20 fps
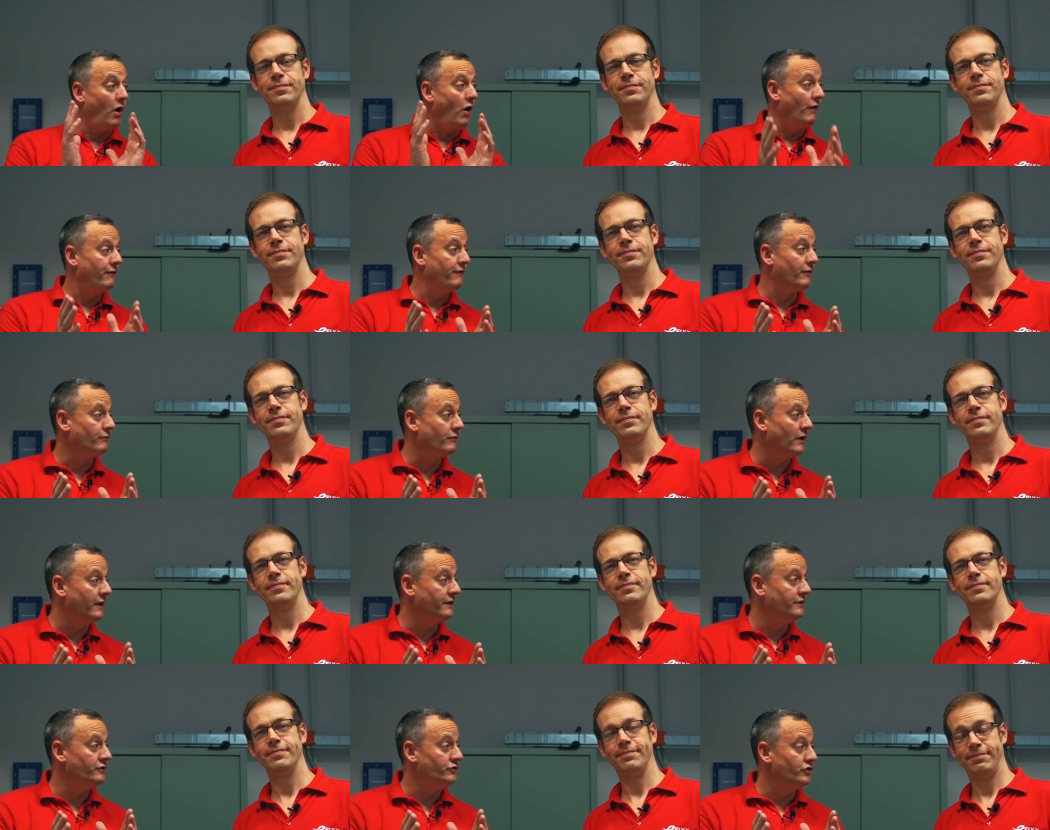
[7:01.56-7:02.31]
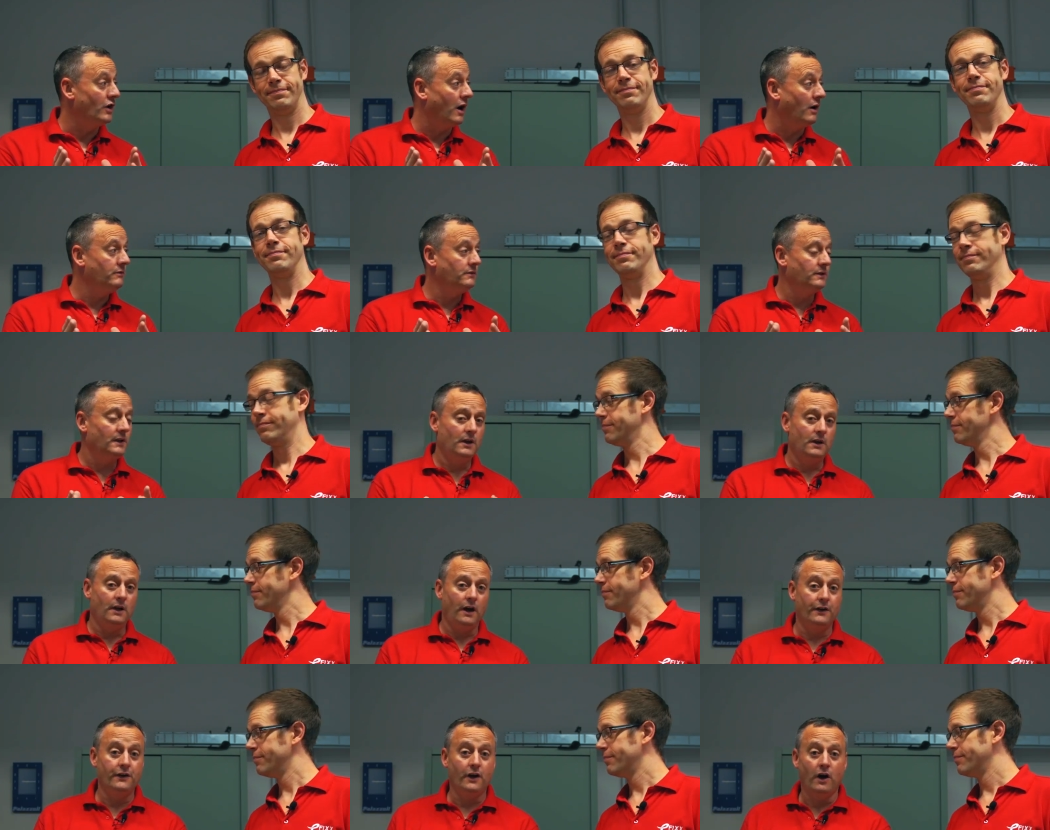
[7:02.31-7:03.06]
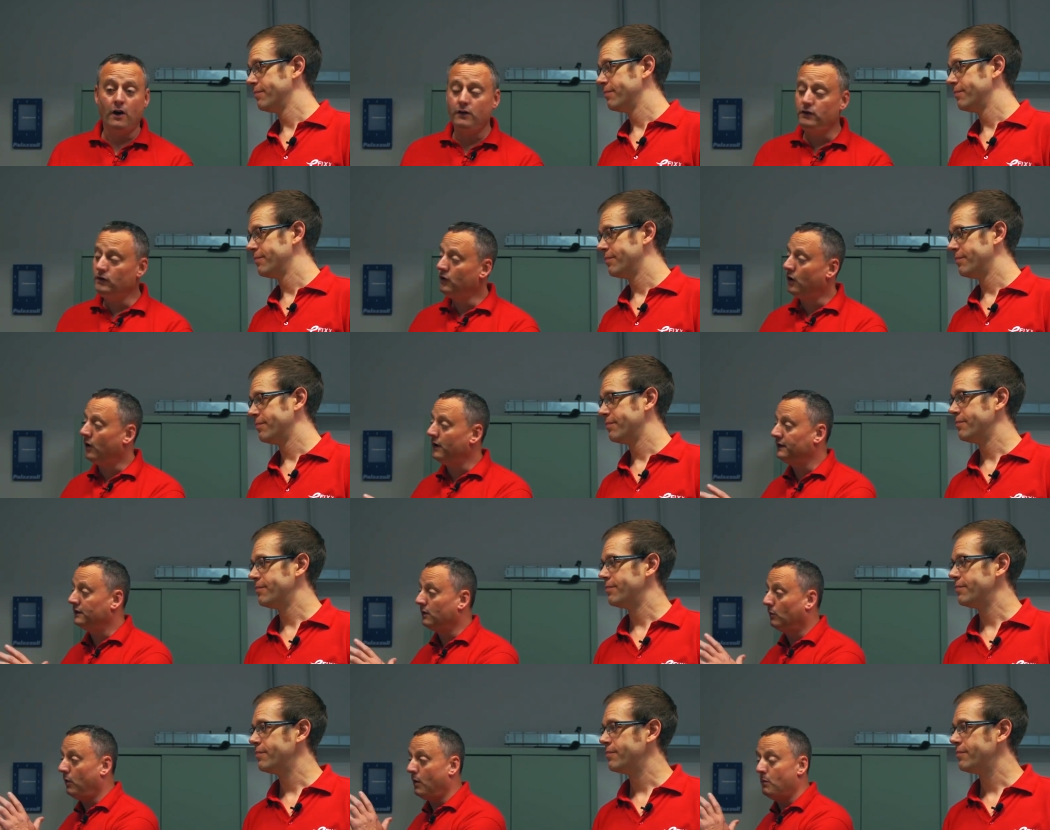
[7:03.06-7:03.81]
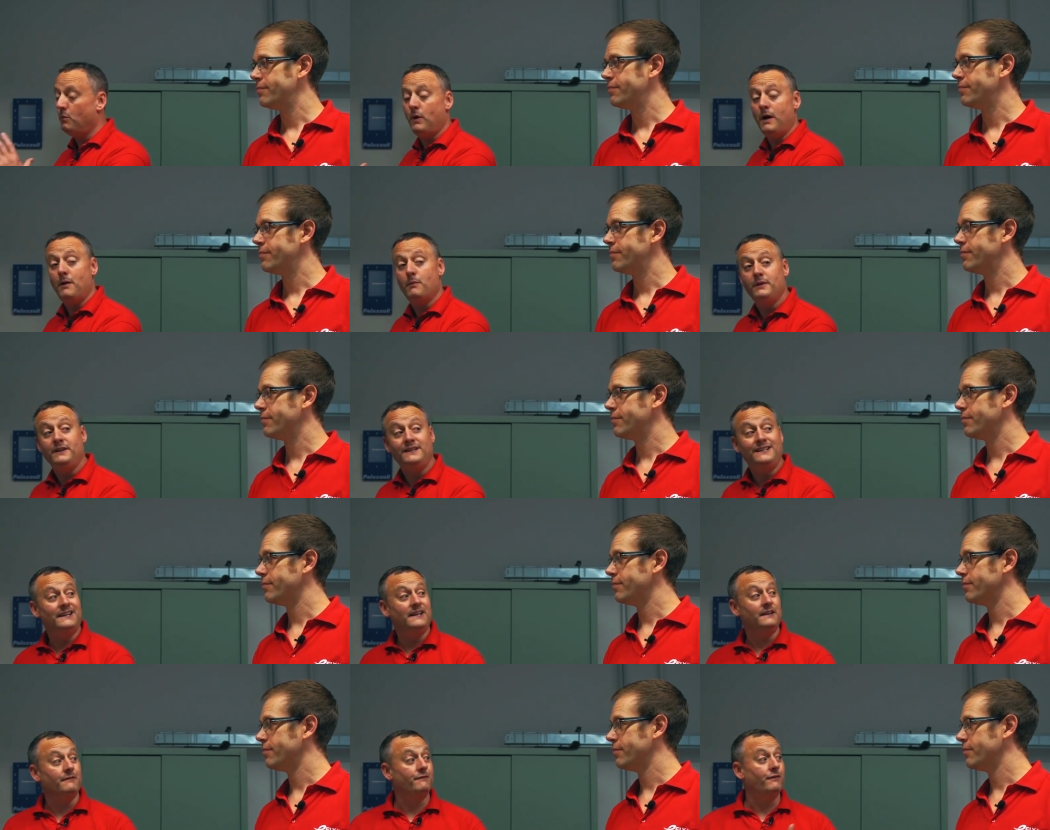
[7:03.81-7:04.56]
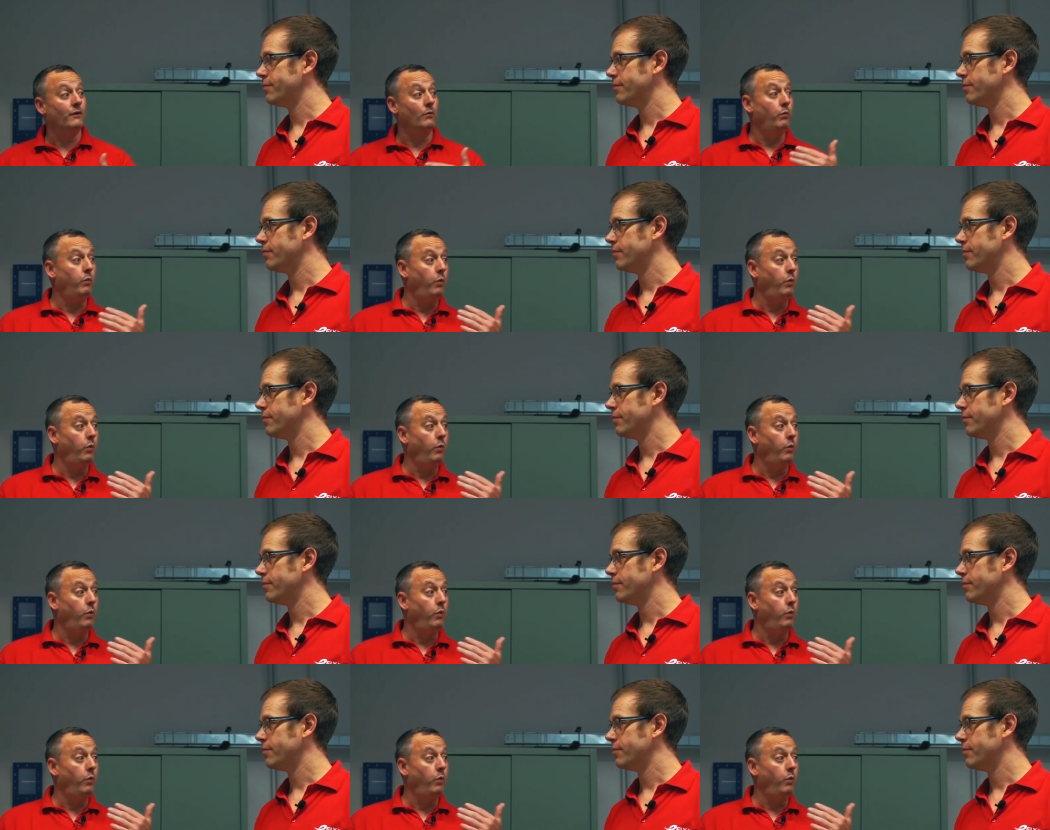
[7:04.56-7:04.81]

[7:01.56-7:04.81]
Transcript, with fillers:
Speaker 1: off and running, Joe. And unlike the one where we did it for